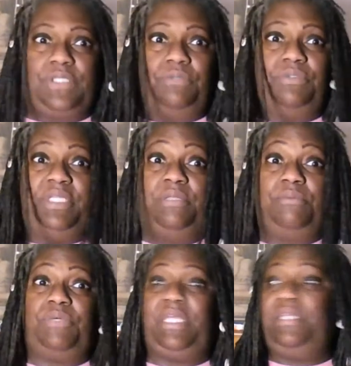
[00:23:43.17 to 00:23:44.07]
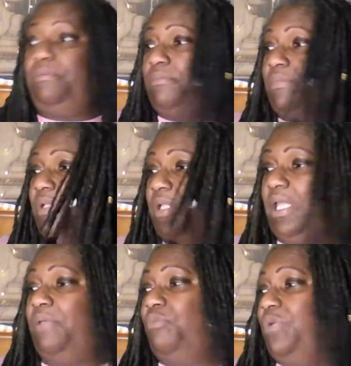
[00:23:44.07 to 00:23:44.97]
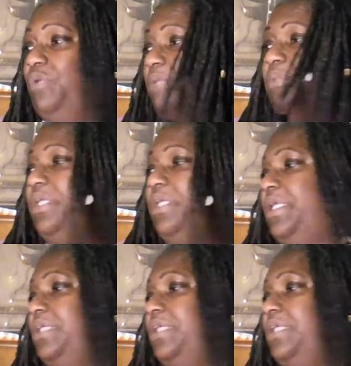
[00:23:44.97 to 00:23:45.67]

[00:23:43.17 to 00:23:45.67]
So anyway, and with it